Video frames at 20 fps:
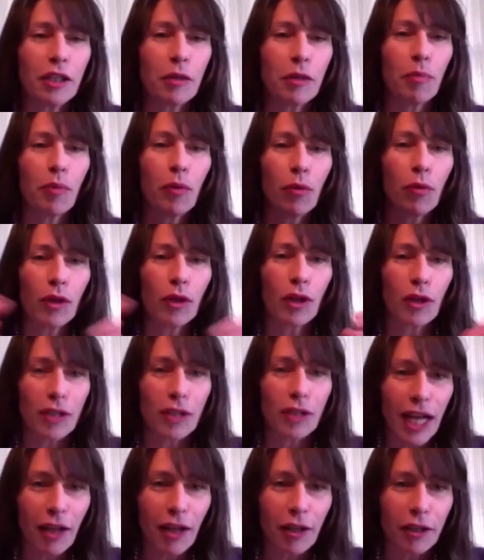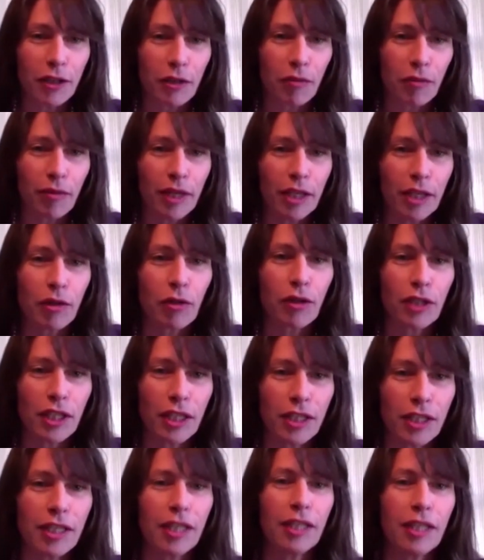to pool our talents and
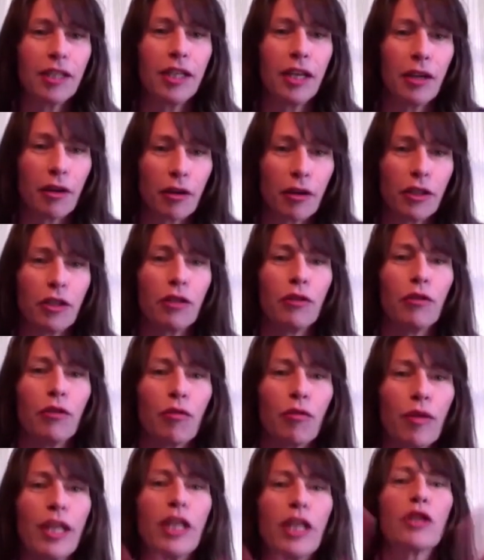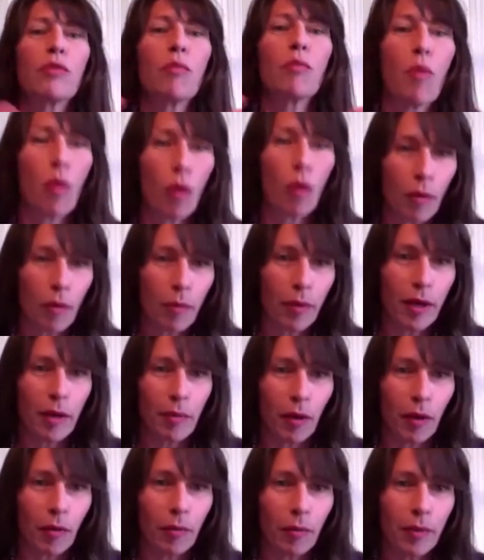resources this year to reach more
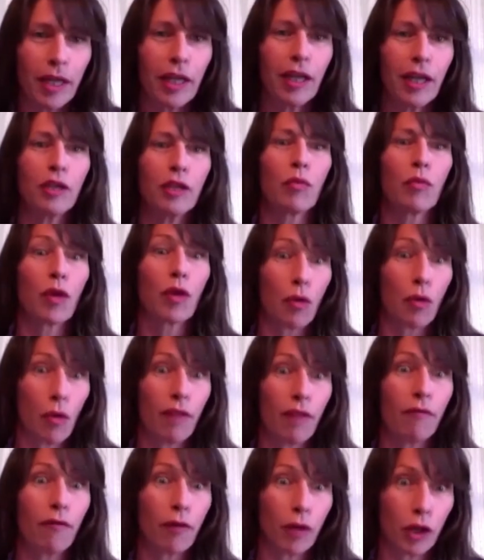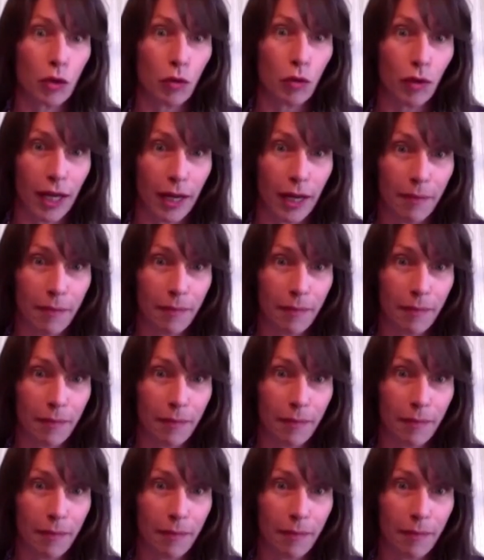people because we're going virtually